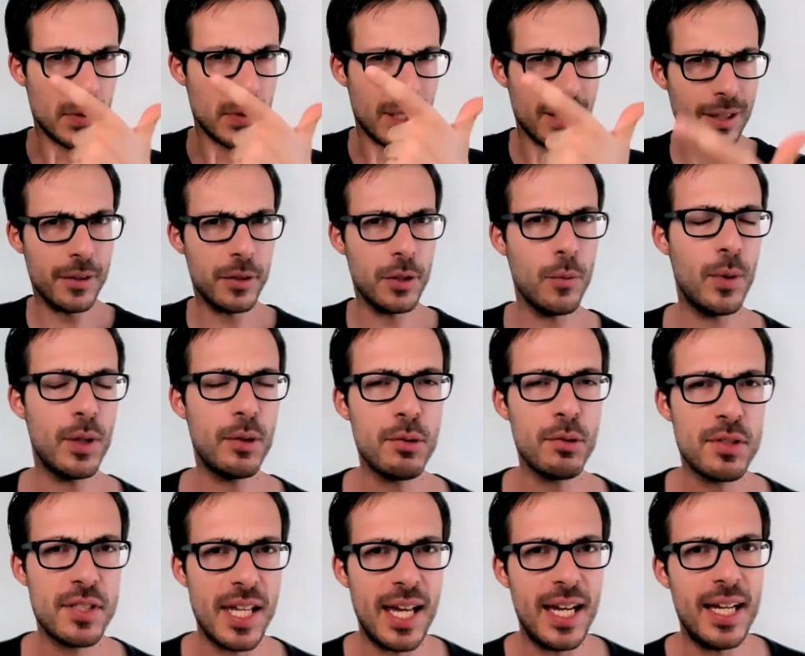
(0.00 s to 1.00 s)
You want to
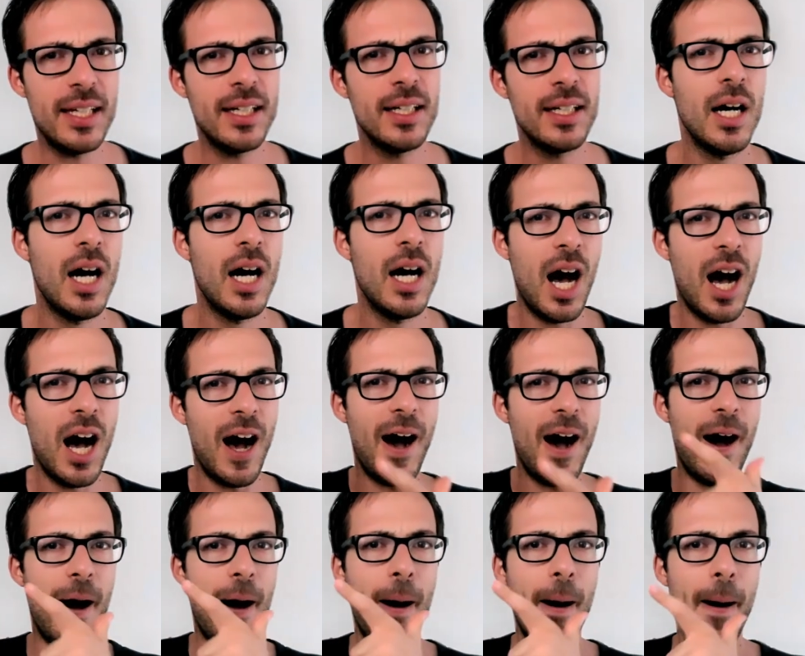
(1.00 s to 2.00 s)
say,
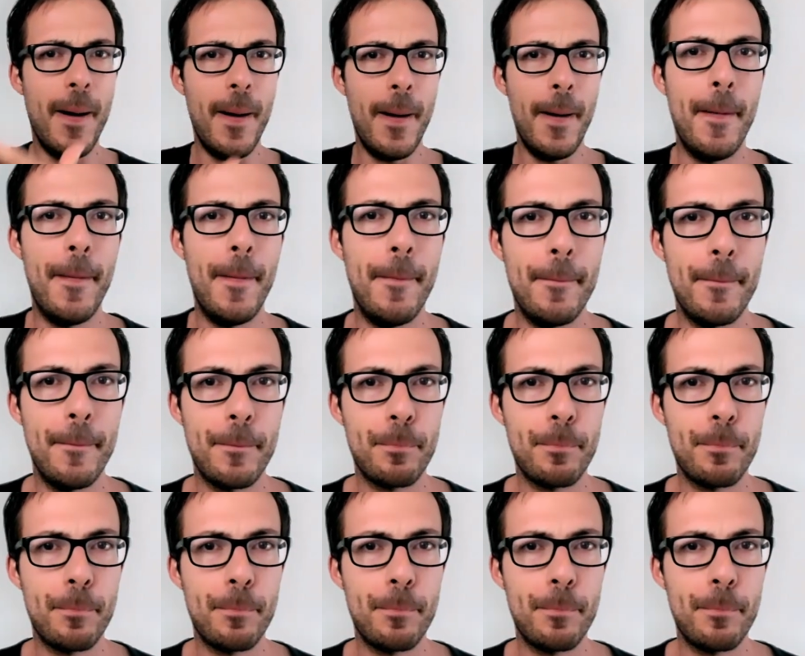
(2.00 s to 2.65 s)
the